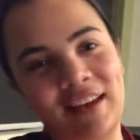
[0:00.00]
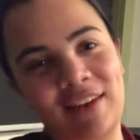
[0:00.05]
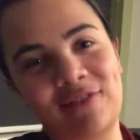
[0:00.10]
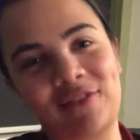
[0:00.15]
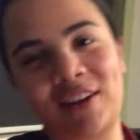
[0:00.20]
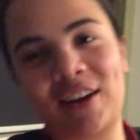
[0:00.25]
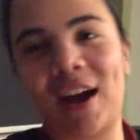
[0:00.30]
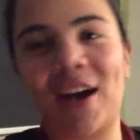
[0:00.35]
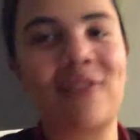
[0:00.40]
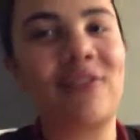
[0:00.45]

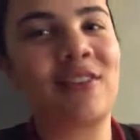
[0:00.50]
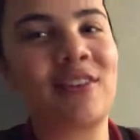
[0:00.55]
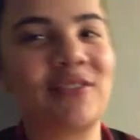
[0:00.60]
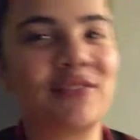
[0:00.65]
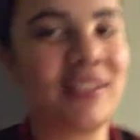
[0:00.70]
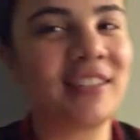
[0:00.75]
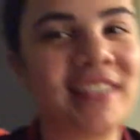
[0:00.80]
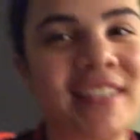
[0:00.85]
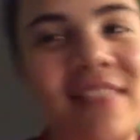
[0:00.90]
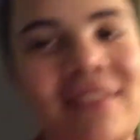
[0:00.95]
gift I got for her
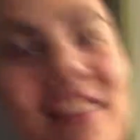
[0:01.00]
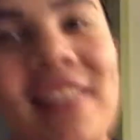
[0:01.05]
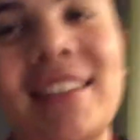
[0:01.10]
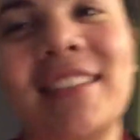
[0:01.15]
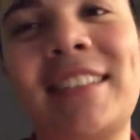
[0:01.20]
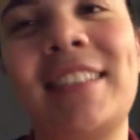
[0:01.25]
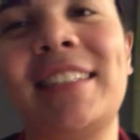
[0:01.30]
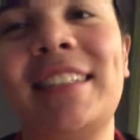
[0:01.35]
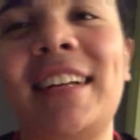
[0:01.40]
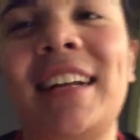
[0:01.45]
for
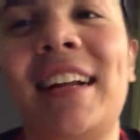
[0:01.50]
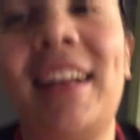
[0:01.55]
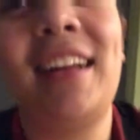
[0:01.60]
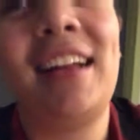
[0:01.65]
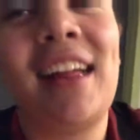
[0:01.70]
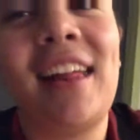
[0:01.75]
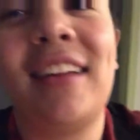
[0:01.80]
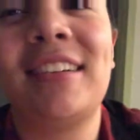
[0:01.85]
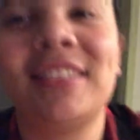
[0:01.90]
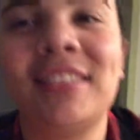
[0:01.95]
Christmas.
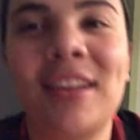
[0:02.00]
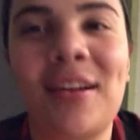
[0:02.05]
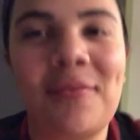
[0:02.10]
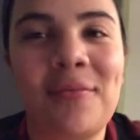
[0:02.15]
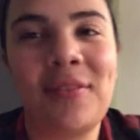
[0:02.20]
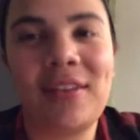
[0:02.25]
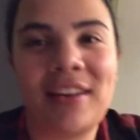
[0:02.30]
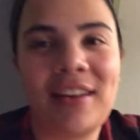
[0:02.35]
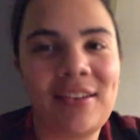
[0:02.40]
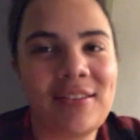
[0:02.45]
So
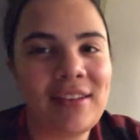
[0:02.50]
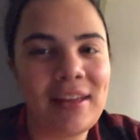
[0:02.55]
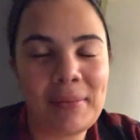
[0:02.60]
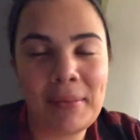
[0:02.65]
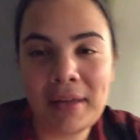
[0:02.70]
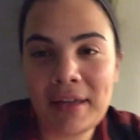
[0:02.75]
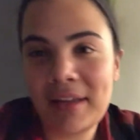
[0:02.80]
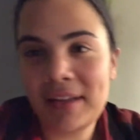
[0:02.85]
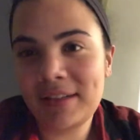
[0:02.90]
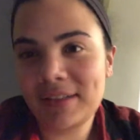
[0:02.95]
I'm
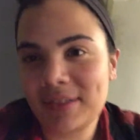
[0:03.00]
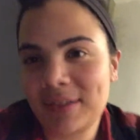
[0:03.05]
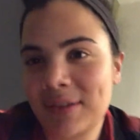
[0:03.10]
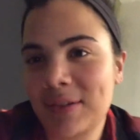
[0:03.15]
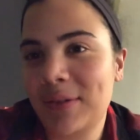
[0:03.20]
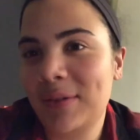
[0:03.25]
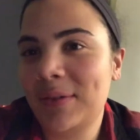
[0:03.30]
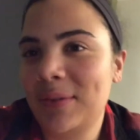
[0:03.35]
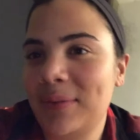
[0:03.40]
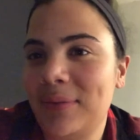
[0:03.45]
videotaping it,
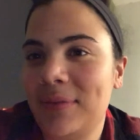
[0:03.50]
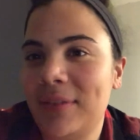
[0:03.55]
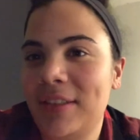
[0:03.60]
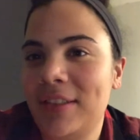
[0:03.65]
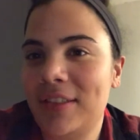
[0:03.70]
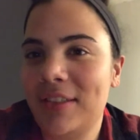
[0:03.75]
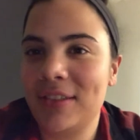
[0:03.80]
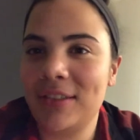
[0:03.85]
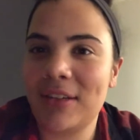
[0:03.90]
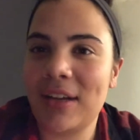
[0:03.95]
so hopefully
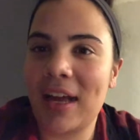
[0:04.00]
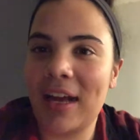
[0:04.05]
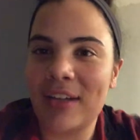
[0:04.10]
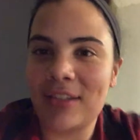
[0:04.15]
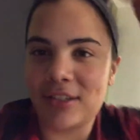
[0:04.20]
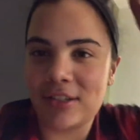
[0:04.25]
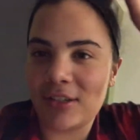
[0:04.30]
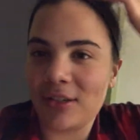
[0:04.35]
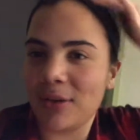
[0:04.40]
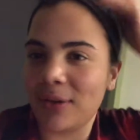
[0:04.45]
she's gonna
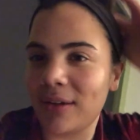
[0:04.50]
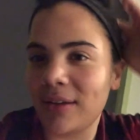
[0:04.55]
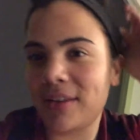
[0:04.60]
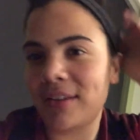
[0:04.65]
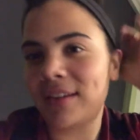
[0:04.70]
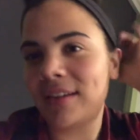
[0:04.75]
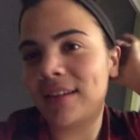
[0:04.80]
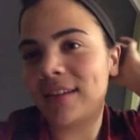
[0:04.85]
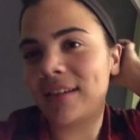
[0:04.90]
actually do it.